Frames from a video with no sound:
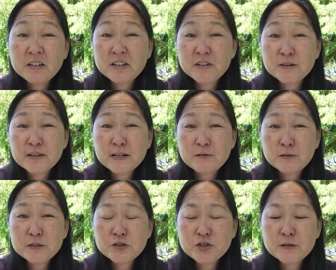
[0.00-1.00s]
You hear that
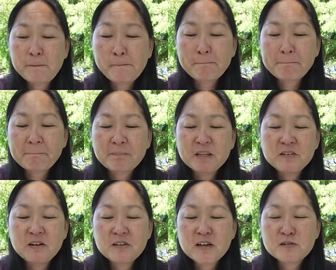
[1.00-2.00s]
crunch? And
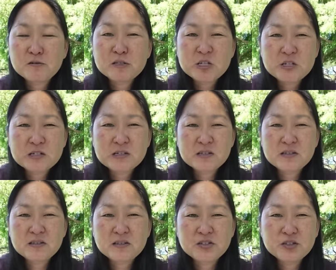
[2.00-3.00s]
all that crunchiness
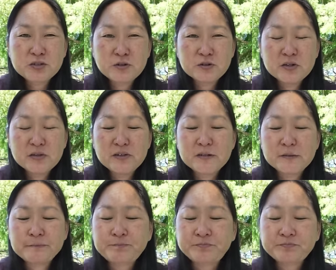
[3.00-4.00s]
is the sugar in there
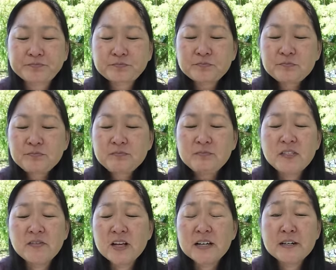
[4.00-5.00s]

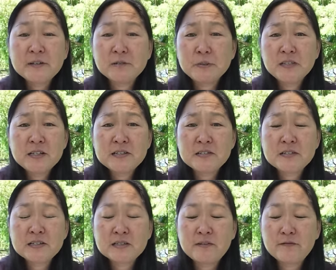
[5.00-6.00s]
that caramelizes
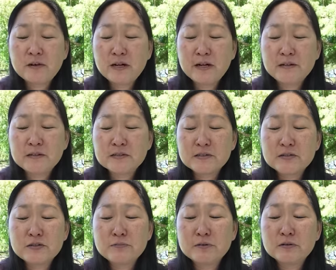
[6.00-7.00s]
as they fry it, because it's
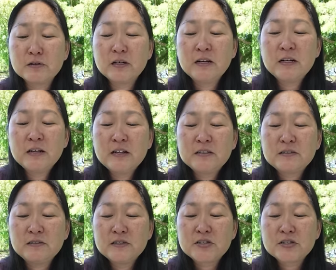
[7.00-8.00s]
super
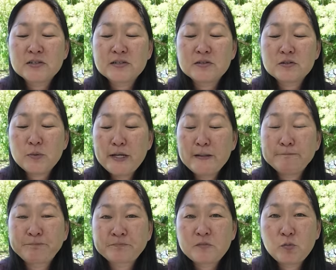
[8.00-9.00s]
delicious and sweet
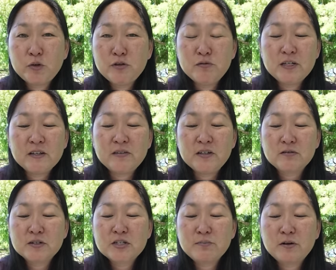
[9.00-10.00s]
when you get the
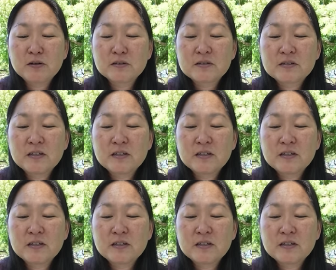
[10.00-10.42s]
crunchy parts.